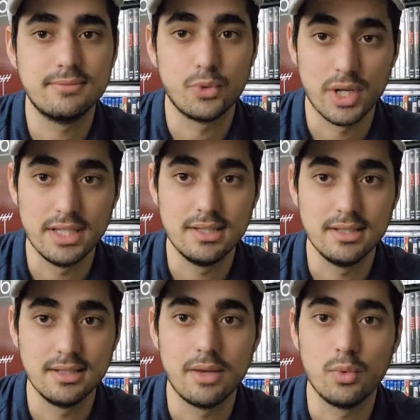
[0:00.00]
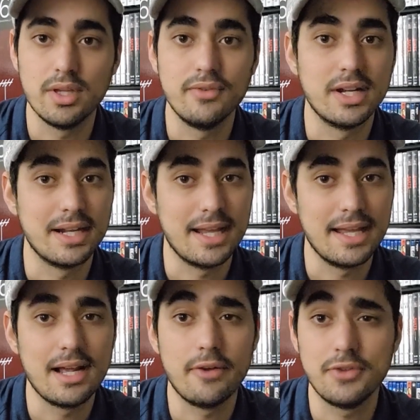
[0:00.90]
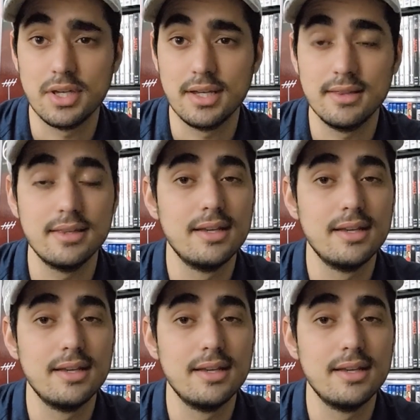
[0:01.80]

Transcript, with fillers: rating, I will give it an 8 out of 10